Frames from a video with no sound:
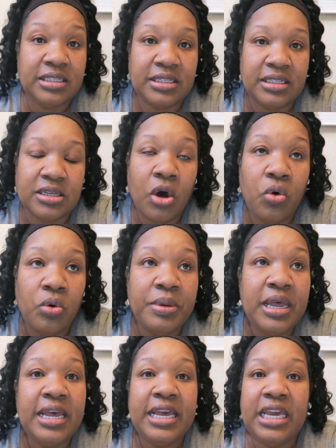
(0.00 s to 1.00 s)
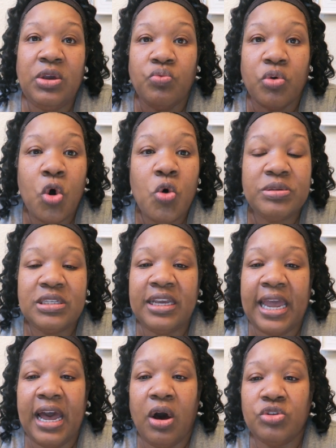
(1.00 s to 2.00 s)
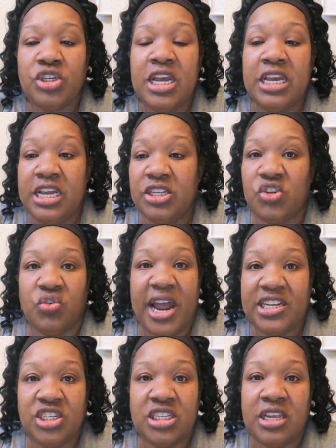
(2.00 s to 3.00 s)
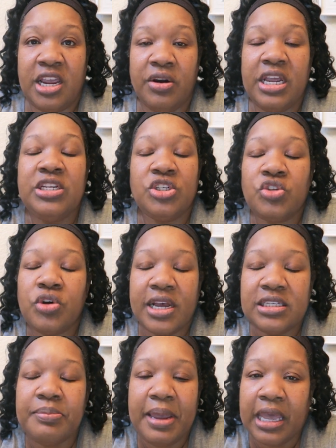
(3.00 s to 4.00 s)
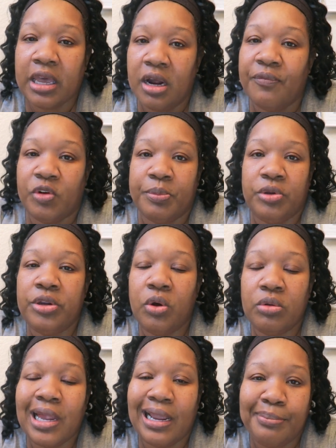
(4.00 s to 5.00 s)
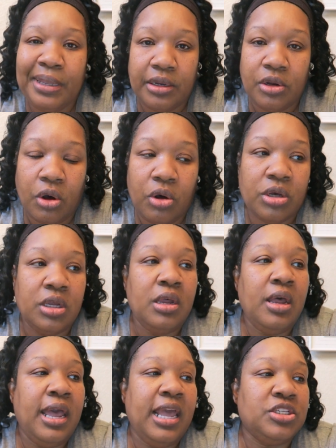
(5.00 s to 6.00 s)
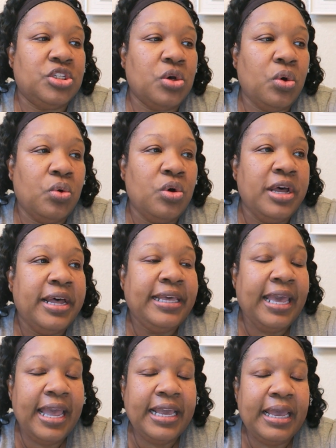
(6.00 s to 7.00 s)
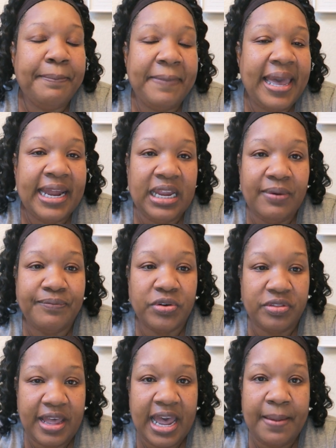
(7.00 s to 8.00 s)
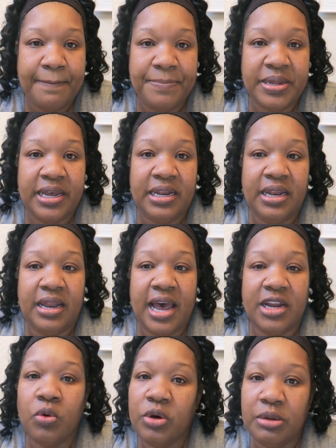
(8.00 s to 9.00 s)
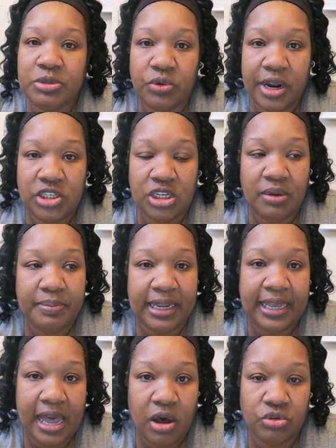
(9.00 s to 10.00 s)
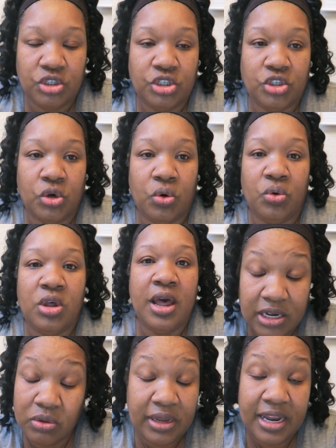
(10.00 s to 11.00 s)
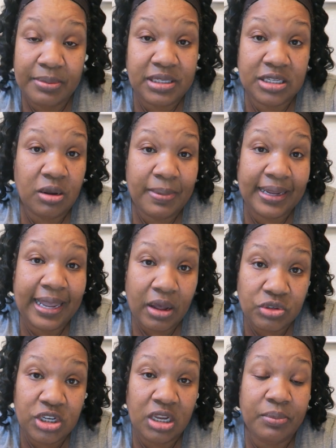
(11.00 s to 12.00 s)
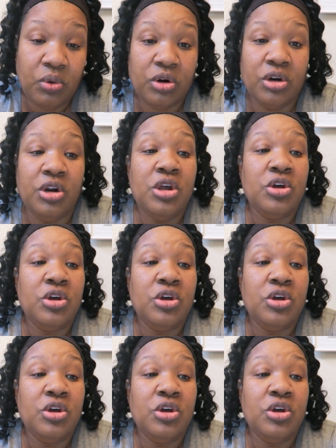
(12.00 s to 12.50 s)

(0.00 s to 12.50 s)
this is his home, he roams the couch, he scratches his ear, he just tries to make it comfortable, you know, like be a dog. And so can't get mad at him for that, but I don't want him scratching up my couch. So I don't let him sit on my couch anymore.